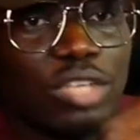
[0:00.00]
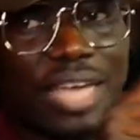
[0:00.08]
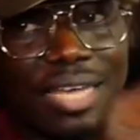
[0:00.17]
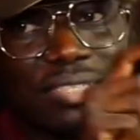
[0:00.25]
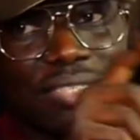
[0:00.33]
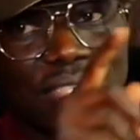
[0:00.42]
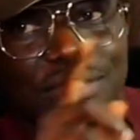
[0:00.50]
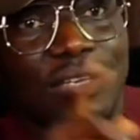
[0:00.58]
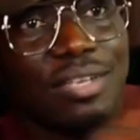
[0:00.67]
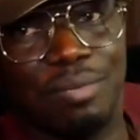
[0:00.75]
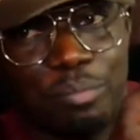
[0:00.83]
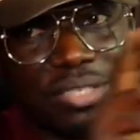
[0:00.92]
what has
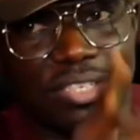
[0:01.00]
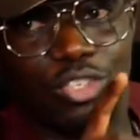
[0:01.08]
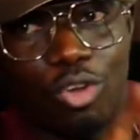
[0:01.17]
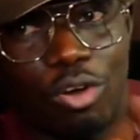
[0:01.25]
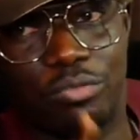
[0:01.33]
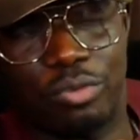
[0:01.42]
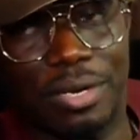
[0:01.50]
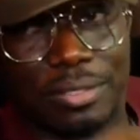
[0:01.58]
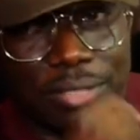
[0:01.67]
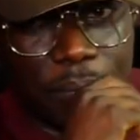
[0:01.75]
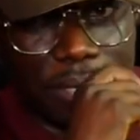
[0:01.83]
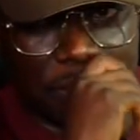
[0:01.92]
this person
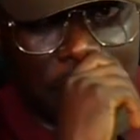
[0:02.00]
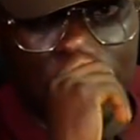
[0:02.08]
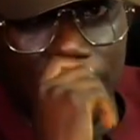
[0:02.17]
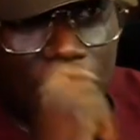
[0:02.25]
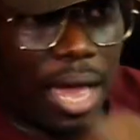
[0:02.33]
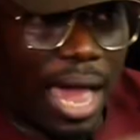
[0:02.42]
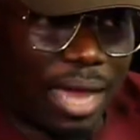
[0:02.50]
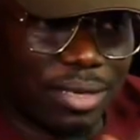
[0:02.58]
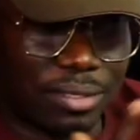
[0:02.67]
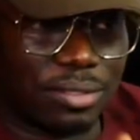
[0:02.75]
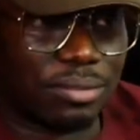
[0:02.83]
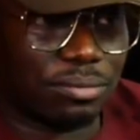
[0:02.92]
done for
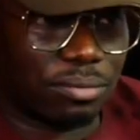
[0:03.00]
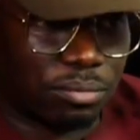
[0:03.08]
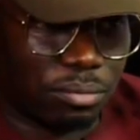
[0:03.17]
entertainment? And